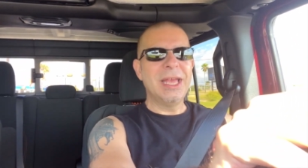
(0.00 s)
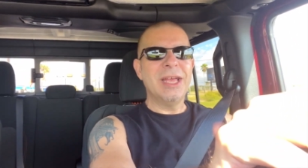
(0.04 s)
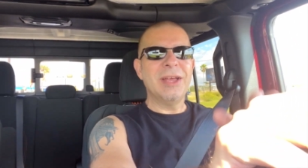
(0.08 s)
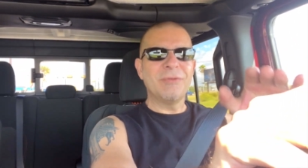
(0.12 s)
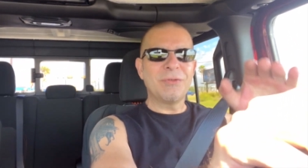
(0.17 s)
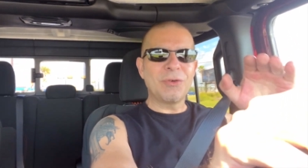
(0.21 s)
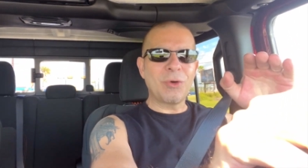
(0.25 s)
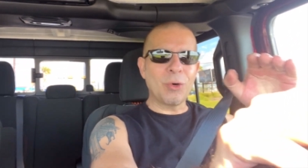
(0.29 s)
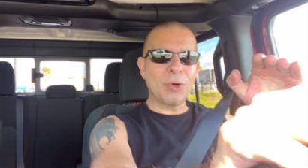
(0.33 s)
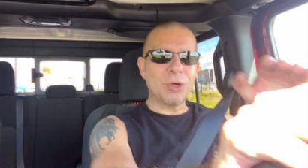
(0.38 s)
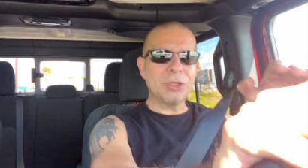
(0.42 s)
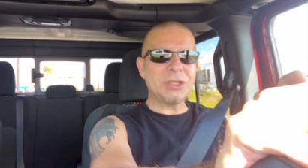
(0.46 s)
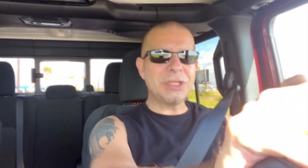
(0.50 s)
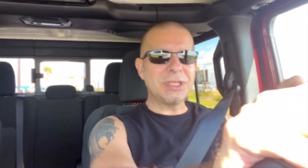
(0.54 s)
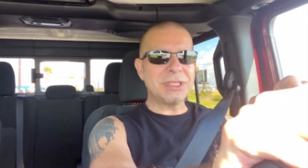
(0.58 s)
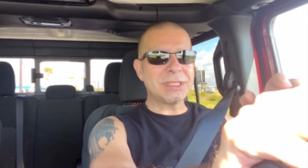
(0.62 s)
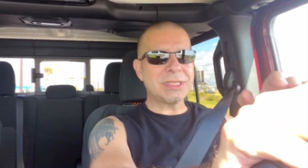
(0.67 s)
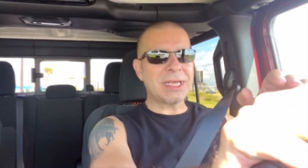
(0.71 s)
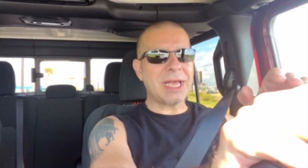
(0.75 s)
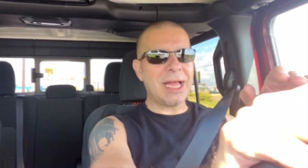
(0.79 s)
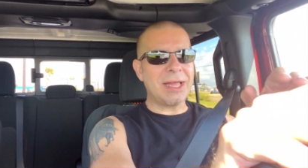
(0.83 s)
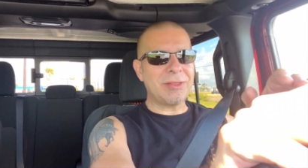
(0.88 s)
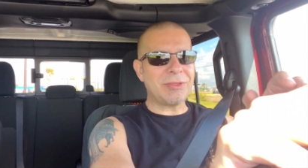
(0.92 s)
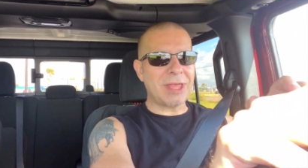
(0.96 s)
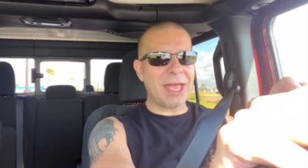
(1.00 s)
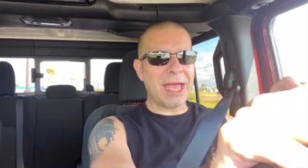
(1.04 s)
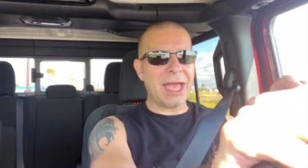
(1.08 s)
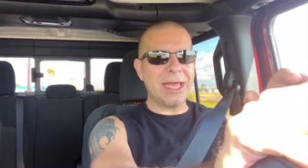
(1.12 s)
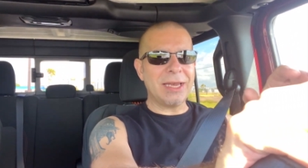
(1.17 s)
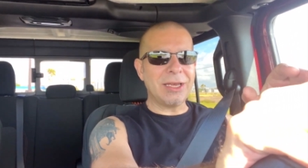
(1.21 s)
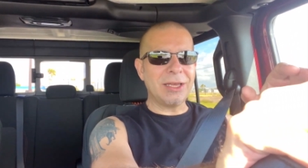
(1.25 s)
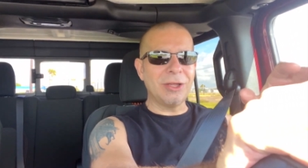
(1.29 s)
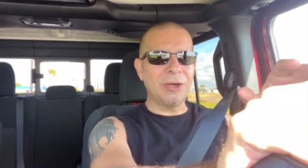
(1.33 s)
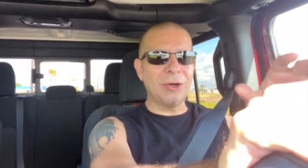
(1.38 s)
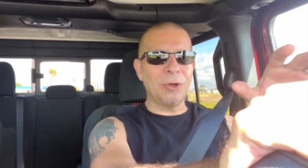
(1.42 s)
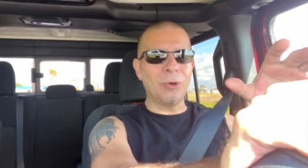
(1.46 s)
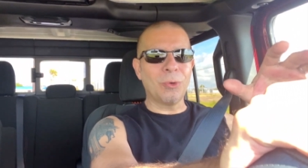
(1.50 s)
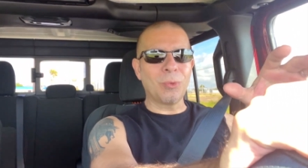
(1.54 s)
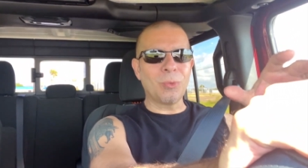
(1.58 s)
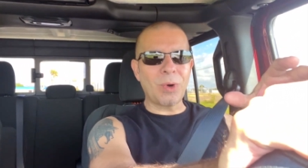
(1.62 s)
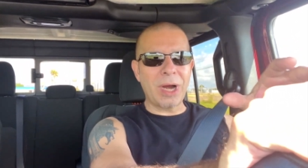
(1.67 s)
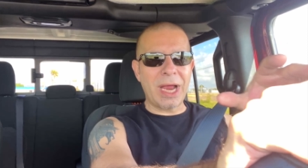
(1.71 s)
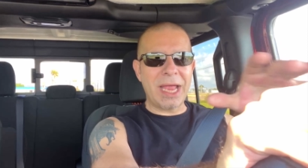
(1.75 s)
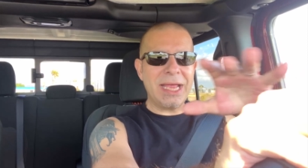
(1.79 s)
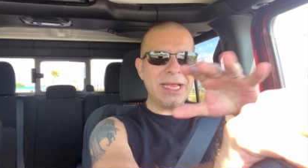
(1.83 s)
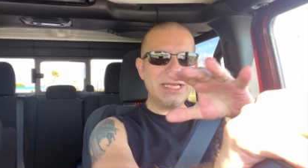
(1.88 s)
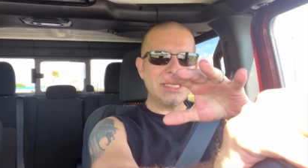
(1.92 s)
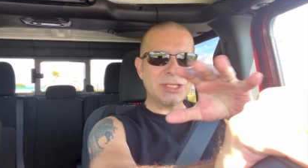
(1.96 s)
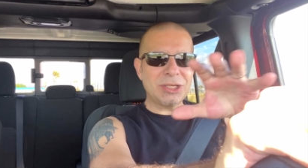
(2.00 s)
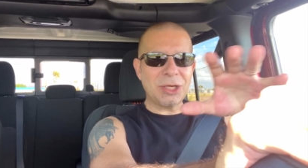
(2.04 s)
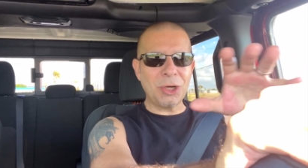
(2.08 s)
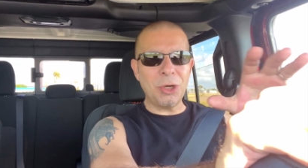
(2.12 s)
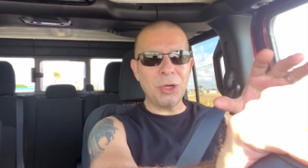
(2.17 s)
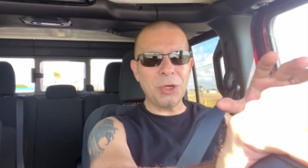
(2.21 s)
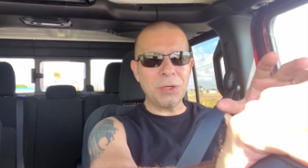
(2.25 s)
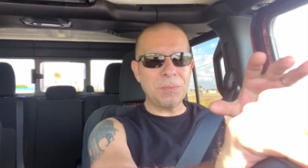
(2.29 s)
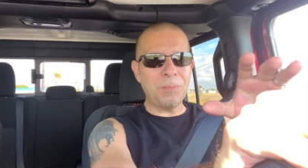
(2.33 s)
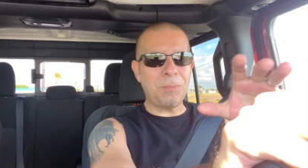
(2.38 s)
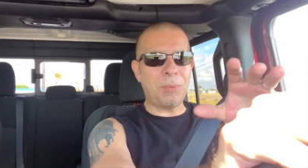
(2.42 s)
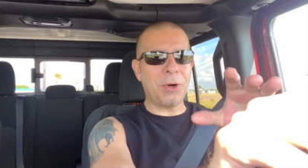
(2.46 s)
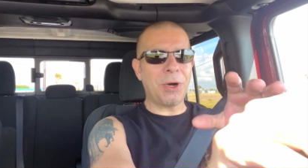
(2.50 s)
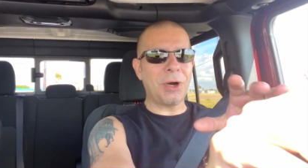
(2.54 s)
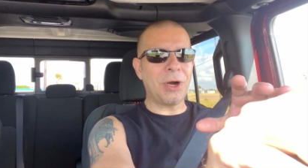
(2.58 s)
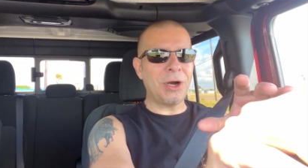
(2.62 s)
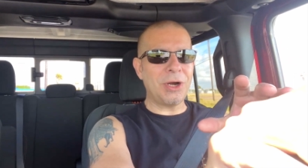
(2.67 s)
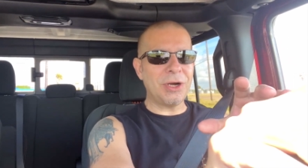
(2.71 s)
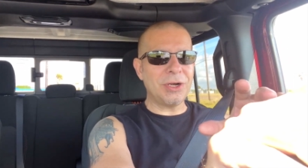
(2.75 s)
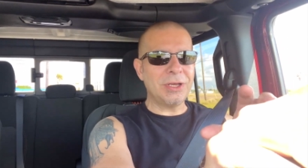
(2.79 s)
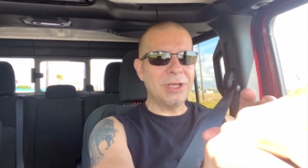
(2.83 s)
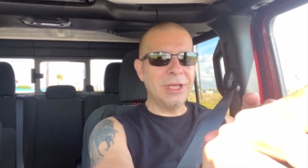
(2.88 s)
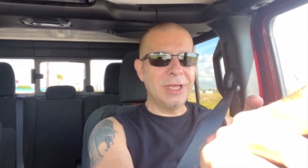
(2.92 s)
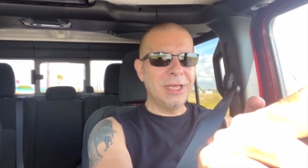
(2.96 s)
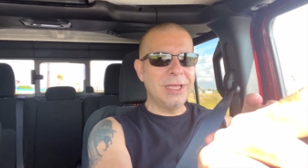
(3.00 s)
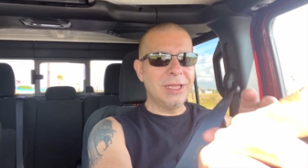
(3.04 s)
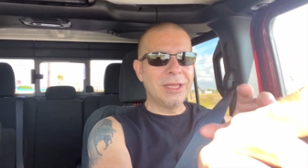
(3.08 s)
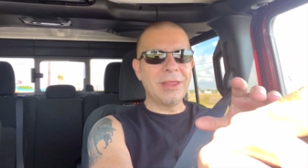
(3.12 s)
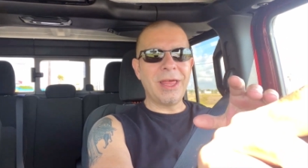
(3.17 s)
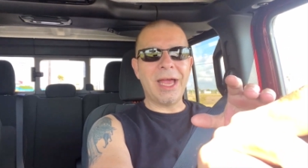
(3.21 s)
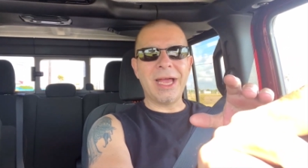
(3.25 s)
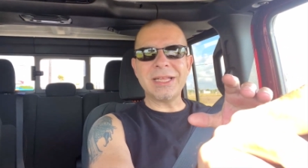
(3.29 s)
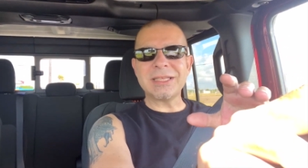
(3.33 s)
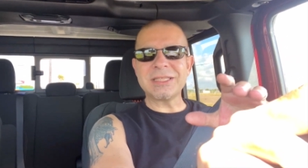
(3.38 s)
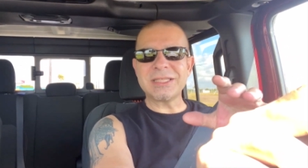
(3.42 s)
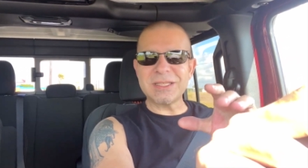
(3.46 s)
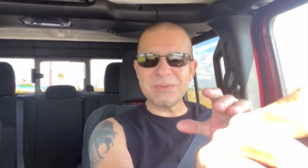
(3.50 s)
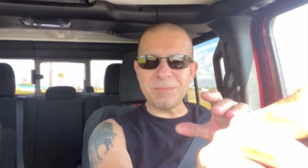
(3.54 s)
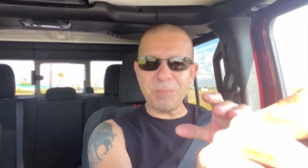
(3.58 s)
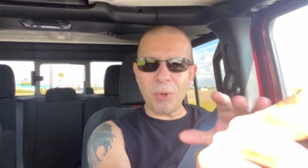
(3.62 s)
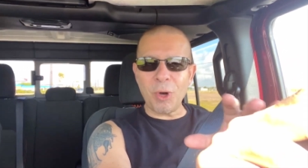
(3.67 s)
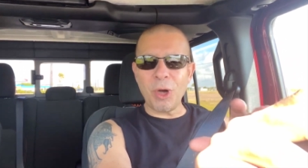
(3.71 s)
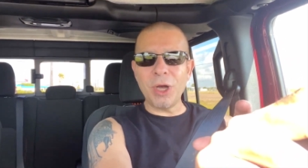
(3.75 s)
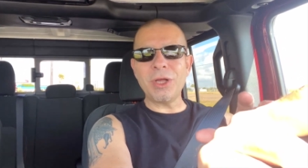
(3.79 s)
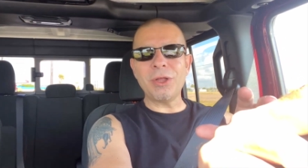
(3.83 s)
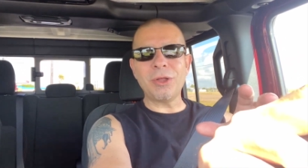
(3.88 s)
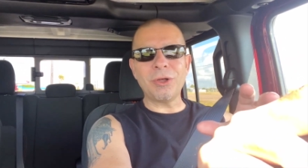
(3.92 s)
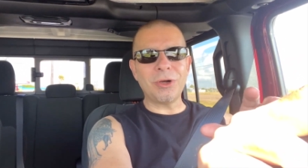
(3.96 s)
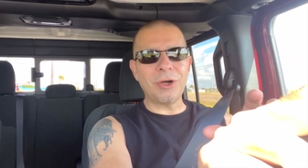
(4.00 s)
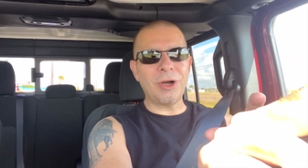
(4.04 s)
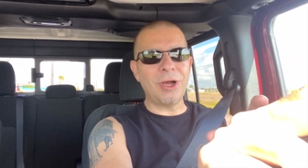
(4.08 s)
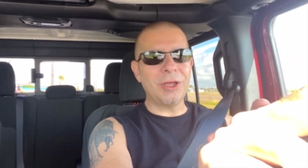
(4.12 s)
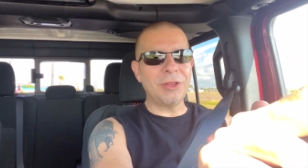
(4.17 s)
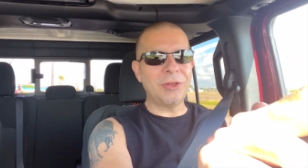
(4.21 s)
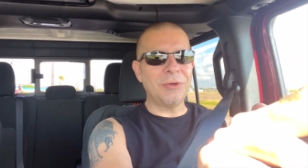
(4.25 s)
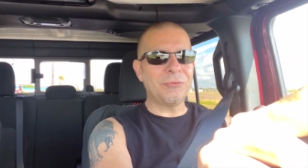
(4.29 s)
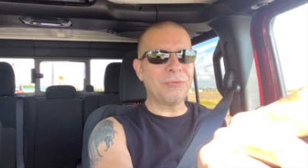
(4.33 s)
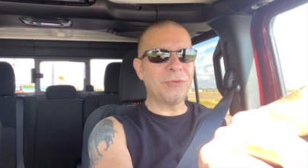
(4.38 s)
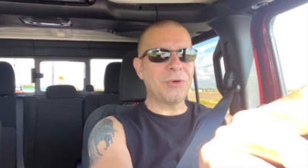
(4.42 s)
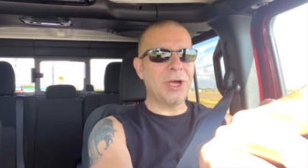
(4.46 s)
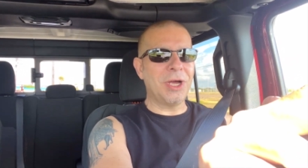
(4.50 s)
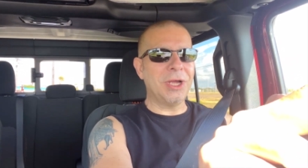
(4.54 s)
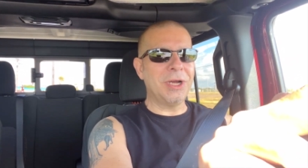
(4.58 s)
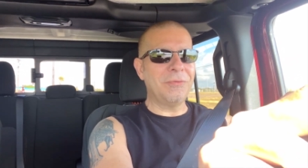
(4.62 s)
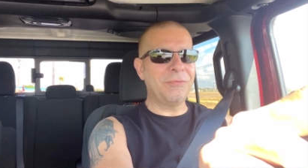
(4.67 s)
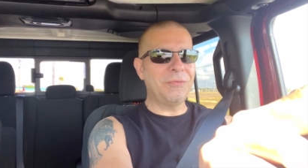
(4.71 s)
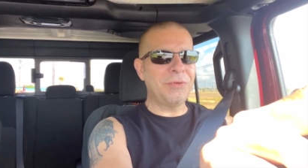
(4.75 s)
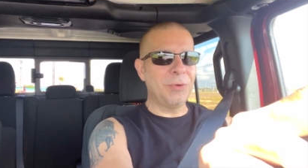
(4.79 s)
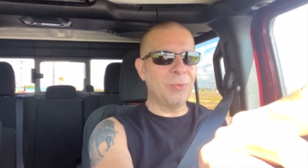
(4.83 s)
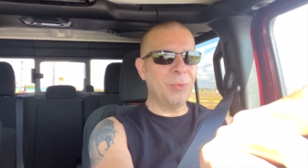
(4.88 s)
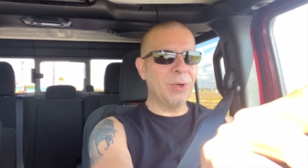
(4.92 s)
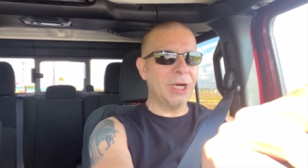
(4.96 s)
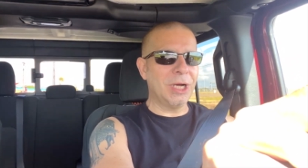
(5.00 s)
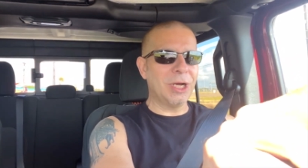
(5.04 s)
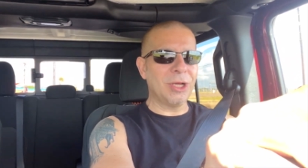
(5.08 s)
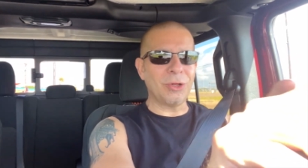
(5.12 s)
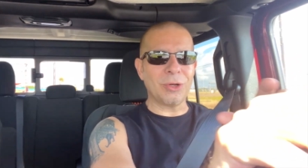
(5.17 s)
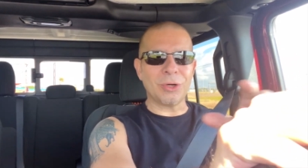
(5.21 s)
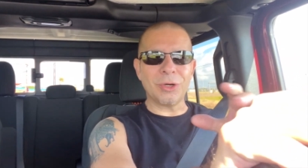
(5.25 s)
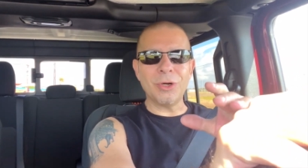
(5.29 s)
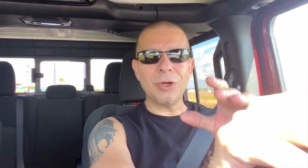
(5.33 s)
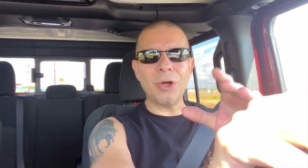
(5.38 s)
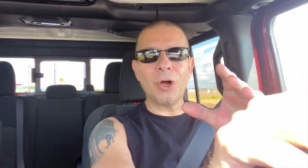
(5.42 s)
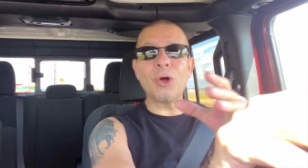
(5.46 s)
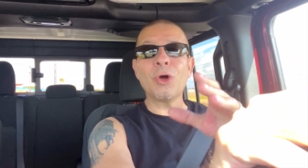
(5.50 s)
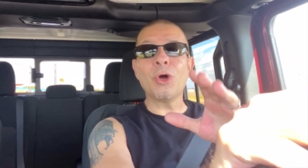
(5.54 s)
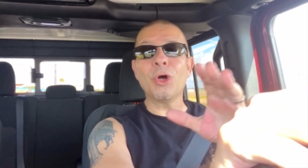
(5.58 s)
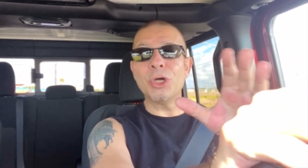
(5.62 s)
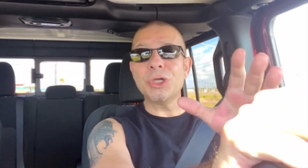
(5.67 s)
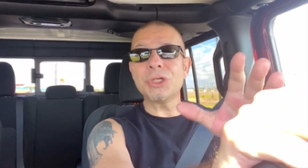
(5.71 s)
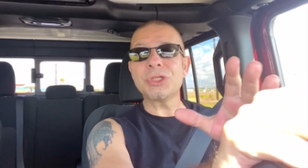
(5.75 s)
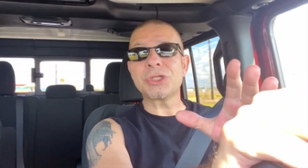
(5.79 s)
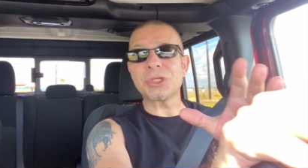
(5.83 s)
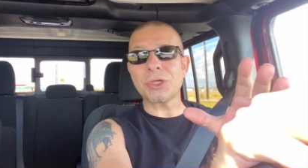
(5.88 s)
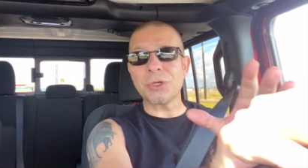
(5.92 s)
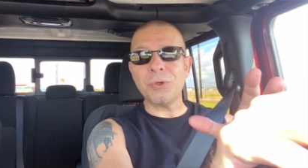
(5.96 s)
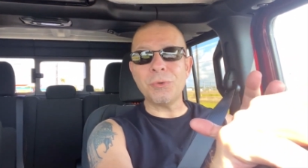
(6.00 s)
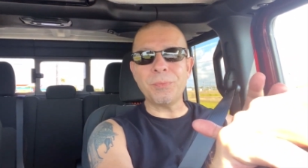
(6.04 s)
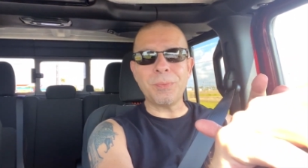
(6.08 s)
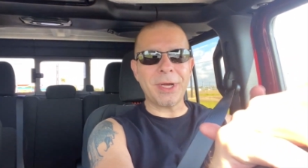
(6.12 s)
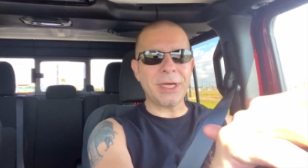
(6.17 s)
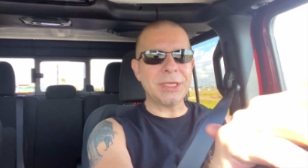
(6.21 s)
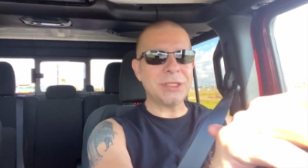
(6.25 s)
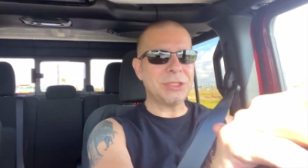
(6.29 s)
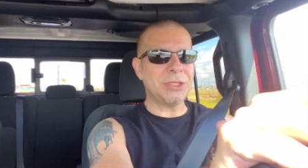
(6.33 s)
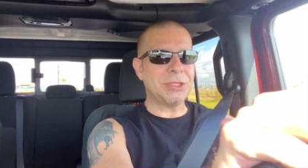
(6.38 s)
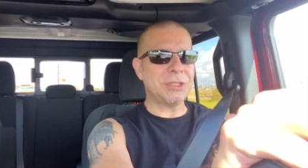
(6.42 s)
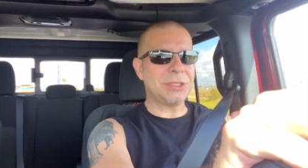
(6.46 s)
Of course, it's got that little raised hood part, that spoiler on the front, if you will, or hood scoop, I should